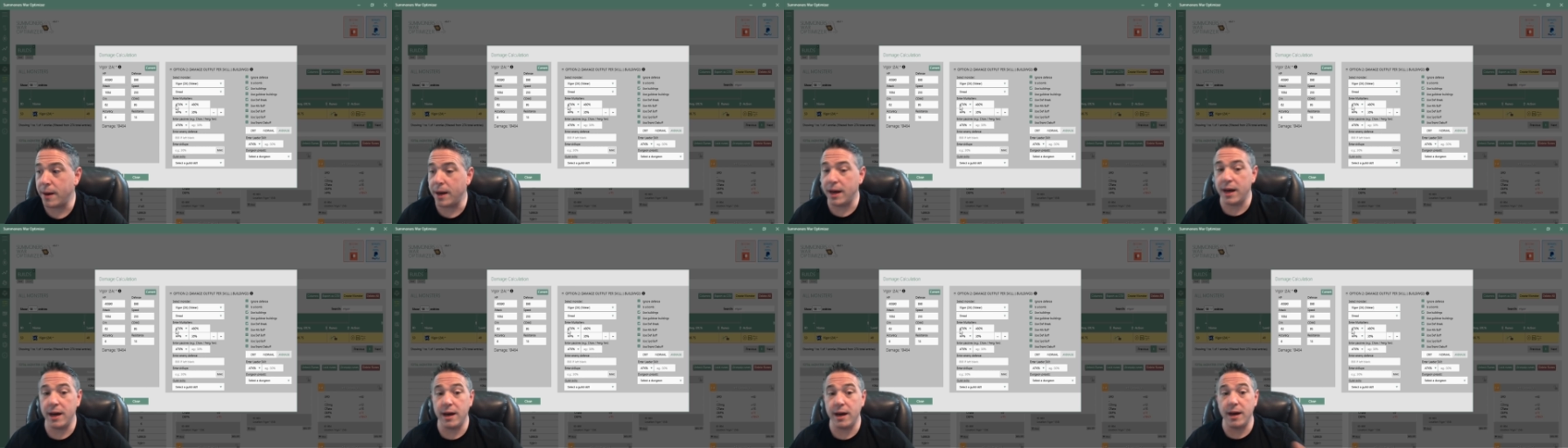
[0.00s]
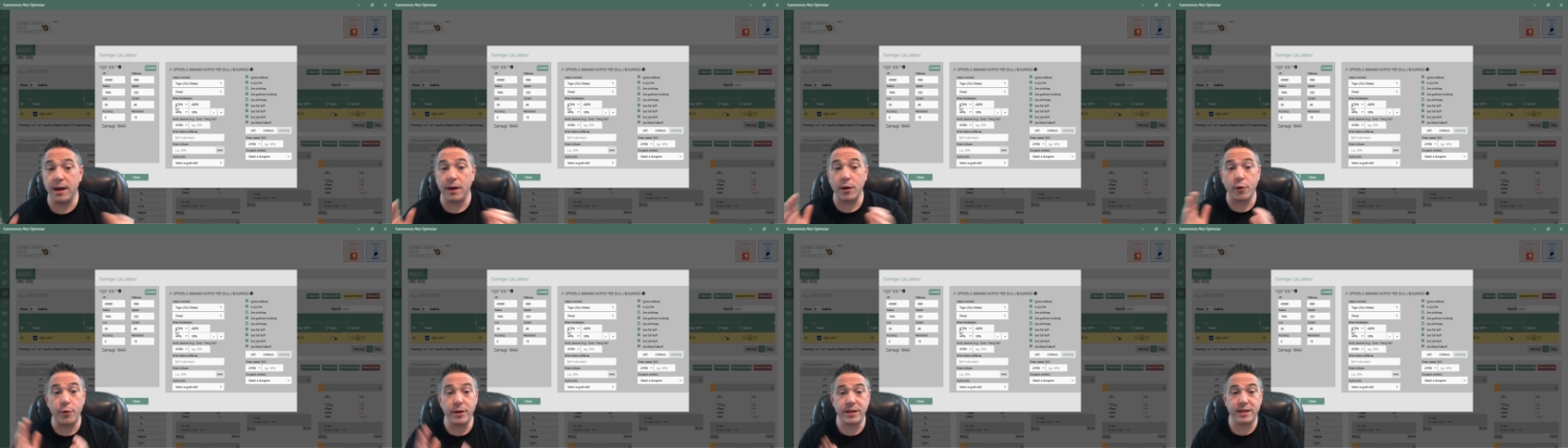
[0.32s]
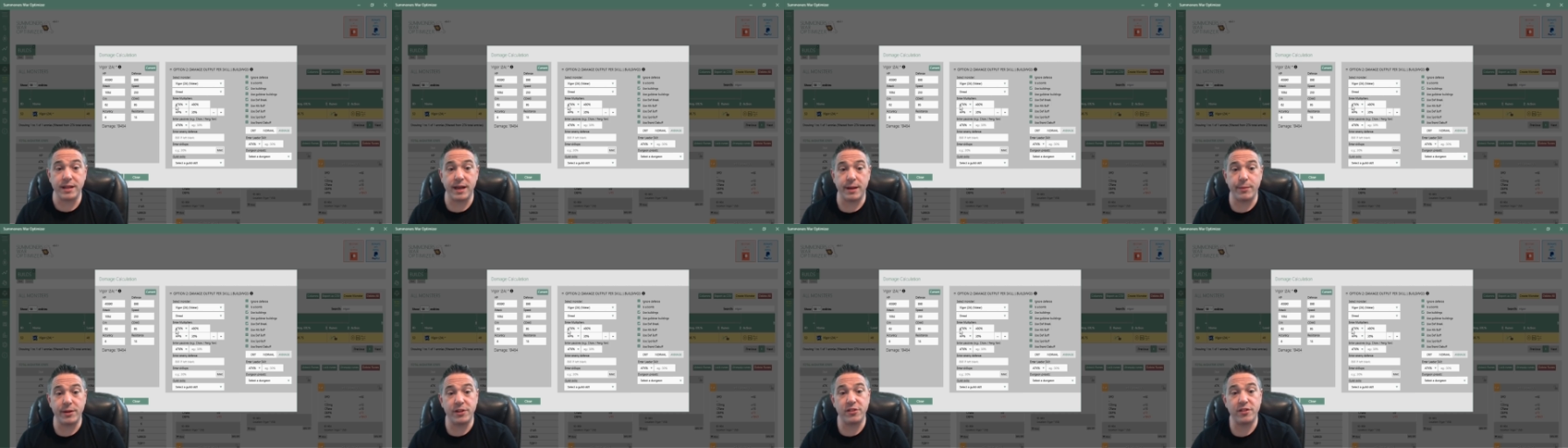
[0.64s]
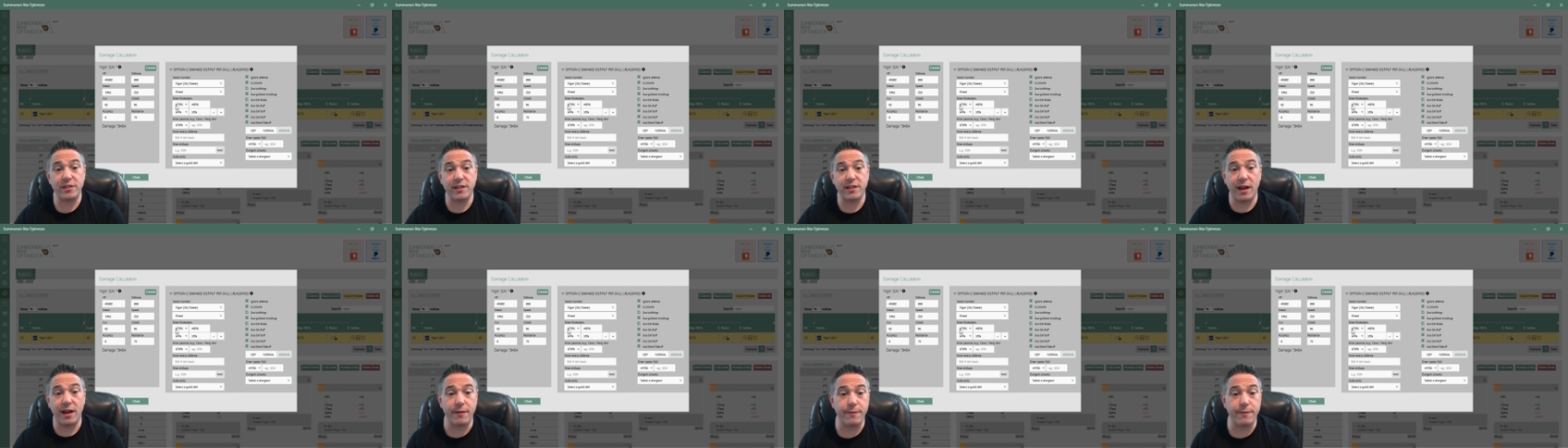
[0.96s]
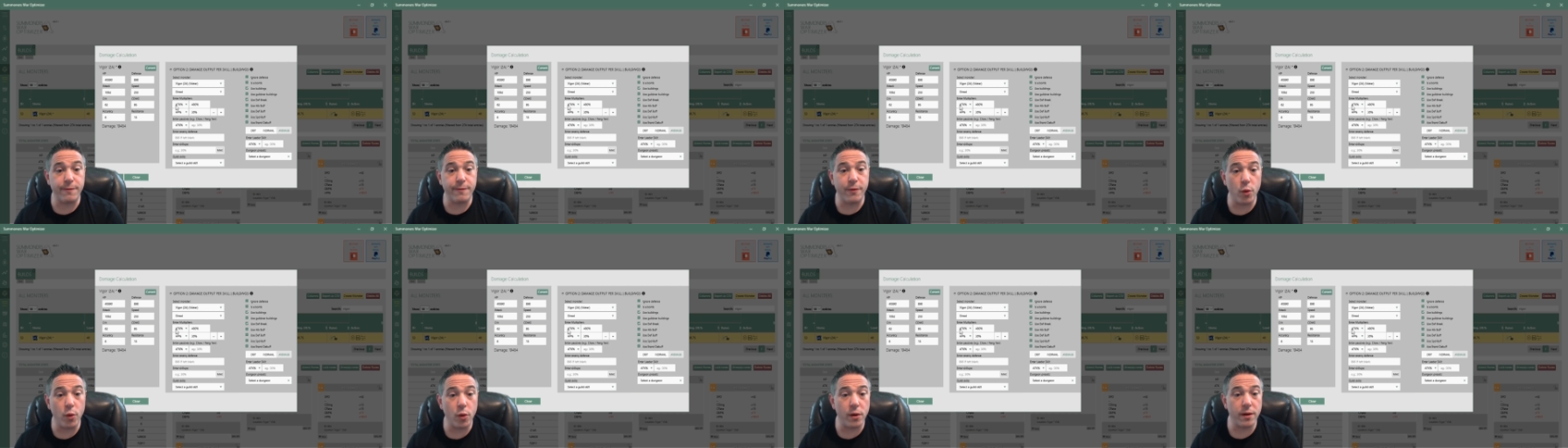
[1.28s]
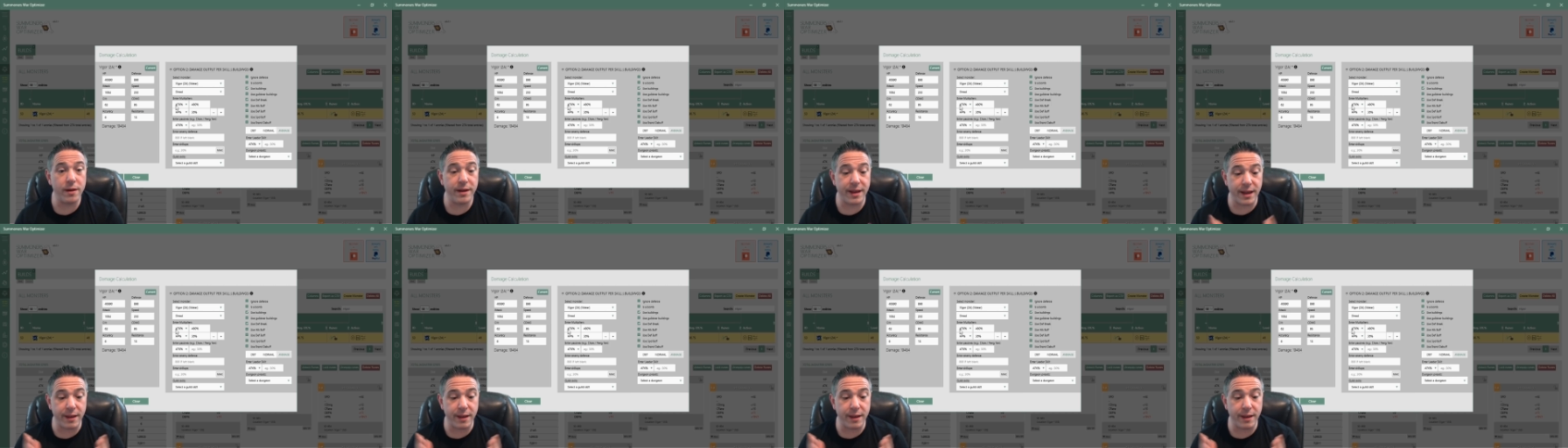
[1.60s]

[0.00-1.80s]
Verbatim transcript: uh, crit damage slot 4.